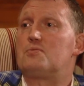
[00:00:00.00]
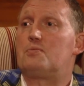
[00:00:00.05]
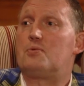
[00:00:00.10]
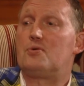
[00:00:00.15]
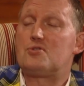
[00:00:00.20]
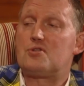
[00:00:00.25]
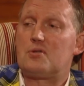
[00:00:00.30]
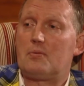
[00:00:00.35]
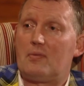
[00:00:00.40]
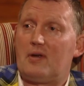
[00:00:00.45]

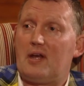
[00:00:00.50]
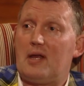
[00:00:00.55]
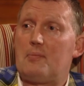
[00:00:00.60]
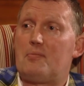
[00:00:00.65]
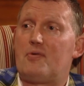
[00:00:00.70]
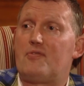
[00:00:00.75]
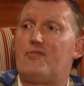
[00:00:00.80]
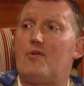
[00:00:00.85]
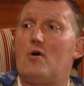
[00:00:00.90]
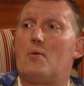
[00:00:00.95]
put some great
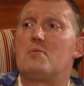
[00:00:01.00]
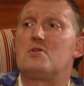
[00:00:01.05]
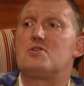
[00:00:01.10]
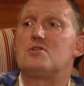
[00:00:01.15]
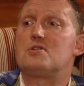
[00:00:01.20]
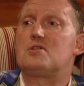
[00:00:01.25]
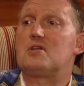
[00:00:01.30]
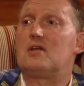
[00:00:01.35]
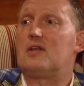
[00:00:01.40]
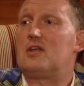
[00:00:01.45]

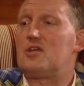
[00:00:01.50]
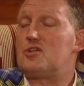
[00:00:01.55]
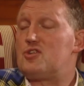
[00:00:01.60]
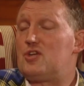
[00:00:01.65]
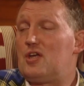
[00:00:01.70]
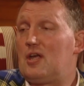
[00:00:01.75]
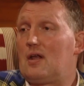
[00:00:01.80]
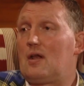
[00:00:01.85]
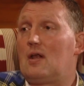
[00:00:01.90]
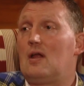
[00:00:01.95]
performances in.
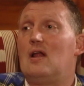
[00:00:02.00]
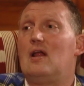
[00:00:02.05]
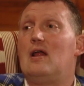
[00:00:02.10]
This year,